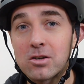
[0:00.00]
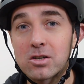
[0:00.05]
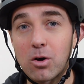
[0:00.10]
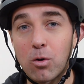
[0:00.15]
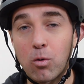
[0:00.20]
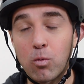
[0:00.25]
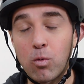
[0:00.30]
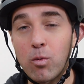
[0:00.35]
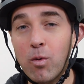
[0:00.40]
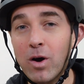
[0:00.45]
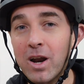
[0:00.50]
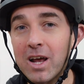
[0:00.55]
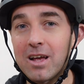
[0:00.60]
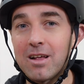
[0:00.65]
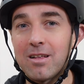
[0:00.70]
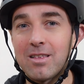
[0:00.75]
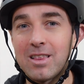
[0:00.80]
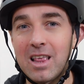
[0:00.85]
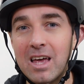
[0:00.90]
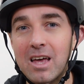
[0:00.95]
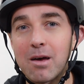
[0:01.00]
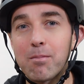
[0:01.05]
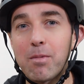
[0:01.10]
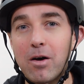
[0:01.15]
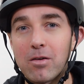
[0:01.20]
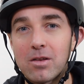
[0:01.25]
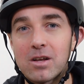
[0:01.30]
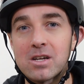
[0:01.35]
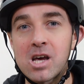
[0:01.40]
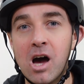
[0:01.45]
So we want to think
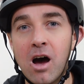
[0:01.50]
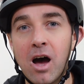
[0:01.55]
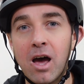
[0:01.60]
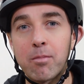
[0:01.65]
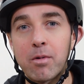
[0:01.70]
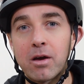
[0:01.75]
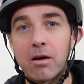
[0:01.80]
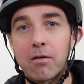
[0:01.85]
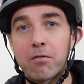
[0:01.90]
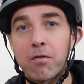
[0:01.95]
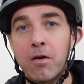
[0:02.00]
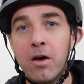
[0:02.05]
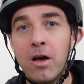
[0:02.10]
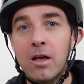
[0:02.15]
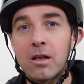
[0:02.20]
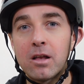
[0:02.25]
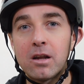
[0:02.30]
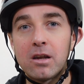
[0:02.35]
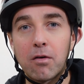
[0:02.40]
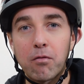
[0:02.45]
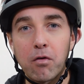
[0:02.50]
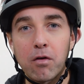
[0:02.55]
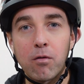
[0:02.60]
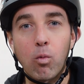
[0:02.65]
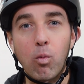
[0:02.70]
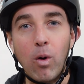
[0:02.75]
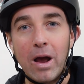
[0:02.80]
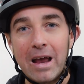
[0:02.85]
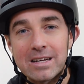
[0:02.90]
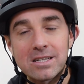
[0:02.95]
about the timing of the different
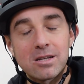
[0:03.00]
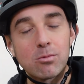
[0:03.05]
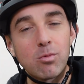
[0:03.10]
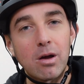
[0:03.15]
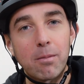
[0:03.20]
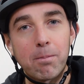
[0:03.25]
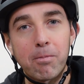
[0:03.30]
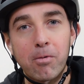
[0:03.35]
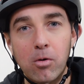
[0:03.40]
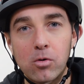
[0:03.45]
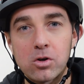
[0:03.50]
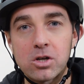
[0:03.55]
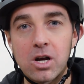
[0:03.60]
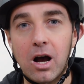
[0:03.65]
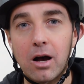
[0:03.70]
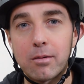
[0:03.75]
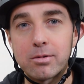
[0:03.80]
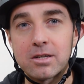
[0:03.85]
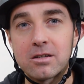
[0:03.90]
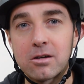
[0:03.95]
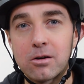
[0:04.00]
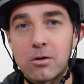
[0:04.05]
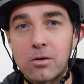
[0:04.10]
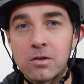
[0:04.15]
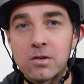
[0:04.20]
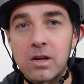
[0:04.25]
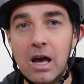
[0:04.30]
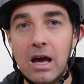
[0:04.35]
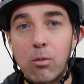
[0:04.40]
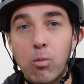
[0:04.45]
ways that we approach
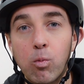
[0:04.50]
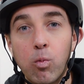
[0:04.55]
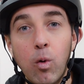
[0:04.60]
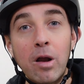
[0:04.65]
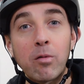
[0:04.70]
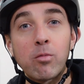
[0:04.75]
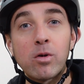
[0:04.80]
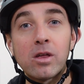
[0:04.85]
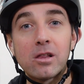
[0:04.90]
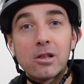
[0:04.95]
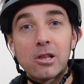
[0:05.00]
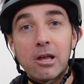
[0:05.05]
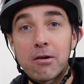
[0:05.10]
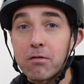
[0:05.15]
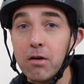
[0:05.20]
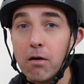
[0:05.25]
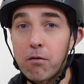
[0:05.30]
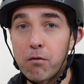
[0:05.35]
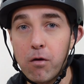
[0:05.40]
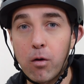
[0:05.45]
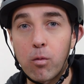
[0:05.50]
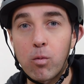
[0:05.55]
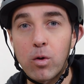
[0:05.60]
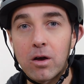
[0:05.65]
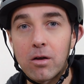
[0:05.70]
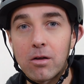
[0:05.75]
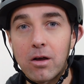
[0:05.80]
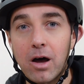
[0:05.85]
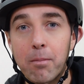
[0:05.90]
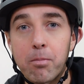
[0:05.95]
obstacles and when we lift our front
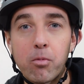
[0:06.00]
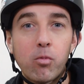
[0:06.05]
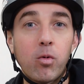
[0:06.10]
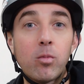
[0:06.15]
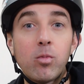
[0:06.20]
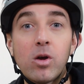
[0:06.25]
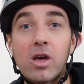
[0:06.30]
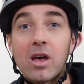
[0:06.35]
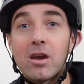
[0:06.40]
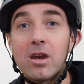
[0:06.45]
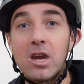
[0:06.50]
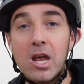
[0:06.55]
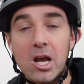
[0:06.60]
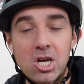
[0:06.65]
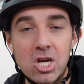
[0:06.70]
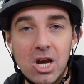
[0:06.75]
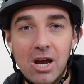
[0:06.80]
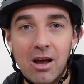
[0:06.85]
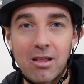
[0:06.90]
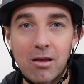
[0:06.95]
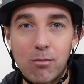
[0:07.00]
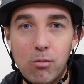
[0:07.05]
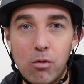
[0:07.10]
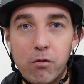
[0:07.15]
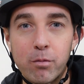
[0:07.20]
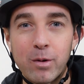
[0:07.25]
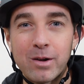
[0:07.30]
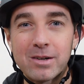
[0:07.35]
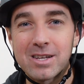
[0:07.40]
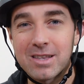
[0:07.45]
wheel up, when we initiate the
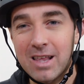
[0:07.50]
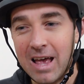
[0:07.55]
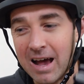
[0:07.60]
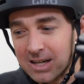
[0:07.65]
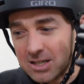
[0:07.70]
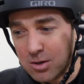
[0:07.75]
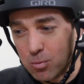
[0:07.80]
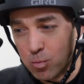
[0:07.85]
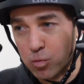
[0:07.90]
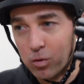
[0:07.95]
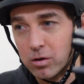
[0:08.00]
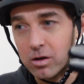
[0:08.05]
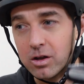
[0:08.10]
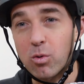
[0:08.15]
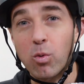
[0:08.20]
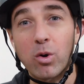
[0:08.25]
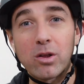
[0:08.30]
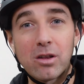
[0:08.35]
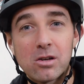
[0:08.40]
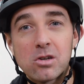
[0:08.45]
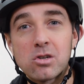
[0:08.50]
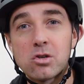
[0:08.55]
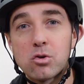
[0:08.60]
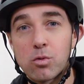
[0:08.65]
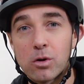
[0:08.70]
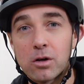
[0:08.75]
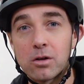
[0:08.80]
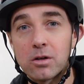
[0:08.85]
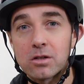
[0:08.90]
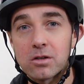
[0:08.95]
movements. That's really what this
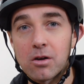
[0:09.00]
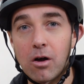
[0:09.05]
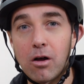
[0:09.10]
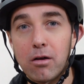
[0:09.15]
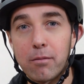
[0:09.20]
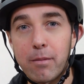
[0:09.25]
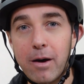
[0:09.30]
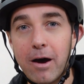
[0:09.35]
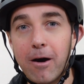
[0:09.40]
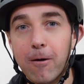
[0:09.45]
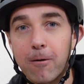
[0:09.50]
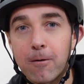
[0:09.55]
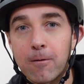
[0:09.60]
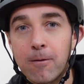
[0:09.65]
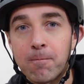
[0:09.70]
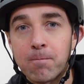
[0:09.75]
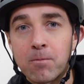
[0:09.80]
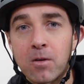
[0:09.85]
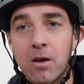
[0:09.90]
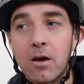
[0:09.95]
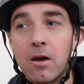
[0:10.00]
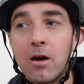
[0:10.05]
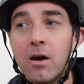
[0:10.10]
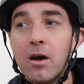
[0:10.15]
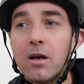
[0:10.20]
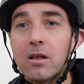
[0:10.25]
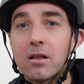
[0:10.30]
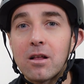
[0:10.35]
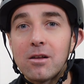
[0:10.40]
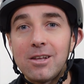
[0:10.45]
drill is all about.
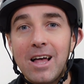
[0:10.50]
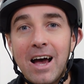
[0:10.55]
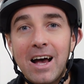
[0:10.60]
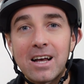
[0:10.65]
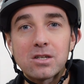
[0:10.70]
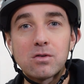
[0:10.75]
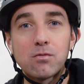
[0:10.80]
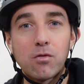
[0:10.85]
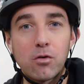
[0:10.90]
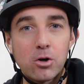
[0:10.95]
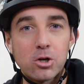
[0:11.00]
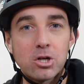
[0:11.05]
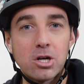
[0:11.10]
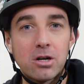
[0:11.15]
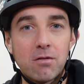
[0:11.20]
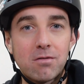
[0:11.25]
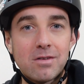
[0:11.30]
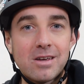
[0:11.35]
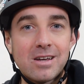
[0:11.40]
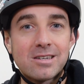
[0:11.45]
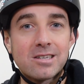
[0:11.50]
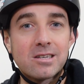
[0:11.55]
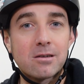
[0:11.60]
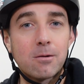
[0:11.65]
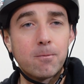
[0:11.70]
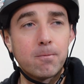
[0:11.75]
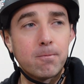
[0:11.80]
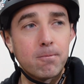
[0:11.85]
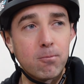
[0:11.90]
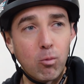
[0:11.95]
The last version of this,
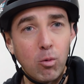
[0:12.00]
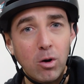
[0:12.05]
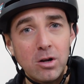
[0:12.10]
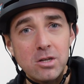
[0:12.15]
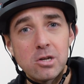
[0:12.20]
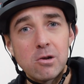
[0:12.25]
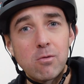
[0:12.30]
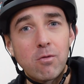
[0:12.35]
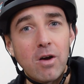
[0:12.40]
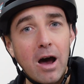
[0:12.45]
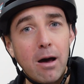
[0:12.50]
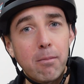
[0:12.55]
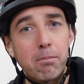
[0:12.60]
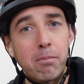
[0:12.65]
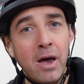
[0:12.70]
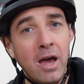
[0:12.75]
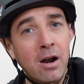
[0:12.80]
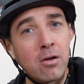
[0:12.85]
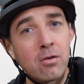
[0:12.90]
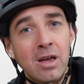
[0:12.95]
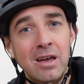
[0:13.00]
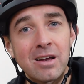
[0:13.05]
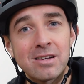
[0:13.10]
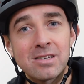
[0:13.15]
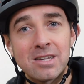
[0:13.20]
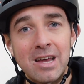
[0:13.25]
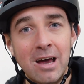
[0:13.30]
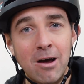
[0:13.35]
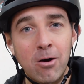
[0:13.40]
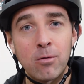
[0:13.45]
once you've got pedal
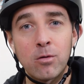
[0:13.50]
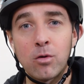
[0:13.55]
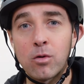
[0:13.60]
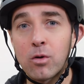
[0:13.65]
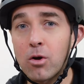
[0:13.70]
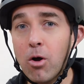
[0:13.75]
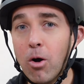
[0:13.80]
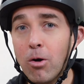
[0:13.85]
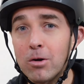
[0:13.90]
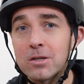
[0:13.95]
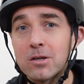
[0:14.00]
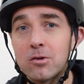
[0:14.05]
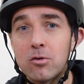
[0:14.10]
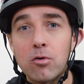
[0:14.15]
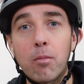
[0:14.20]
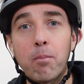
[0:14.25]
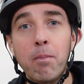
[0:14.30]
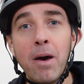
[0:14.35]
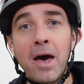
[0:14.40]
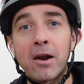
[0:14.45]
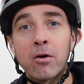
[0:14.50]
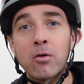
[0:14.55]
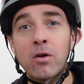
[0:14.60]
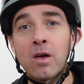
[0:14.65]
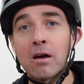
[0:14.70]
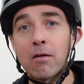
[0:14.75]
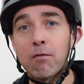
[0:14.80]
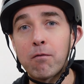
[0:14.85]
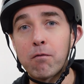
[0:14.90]
kicks down, you can also do a pedal kick